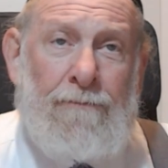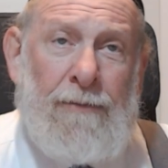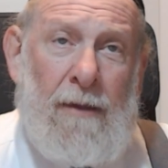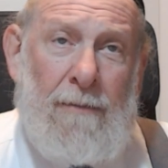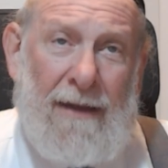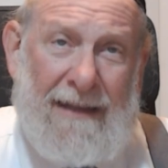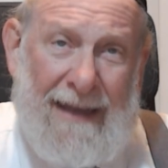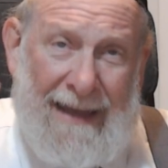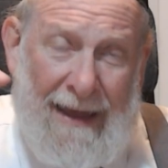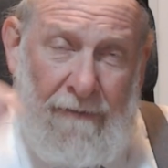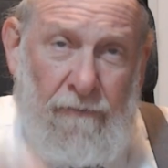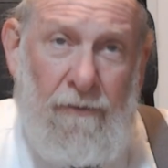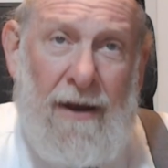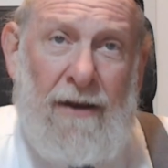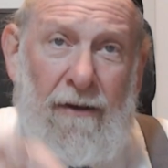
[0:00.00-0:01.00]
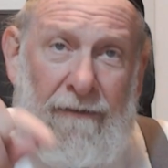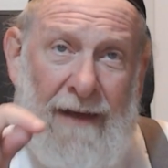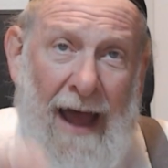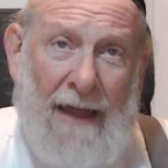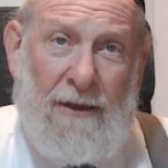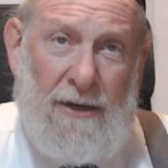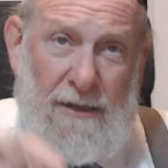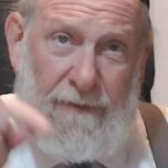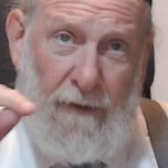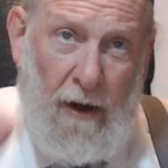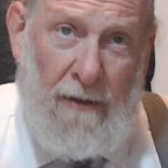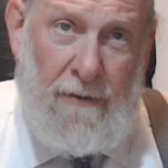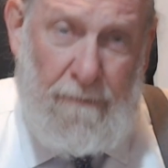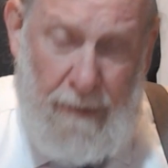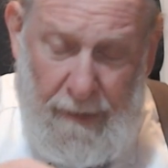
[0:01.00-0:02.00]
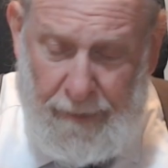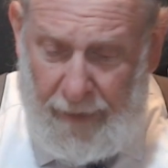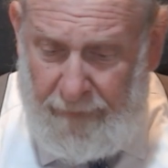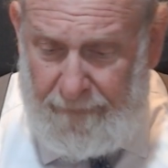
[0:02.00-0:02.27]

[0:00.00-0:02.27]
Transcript: but to get rid of godliness for other people.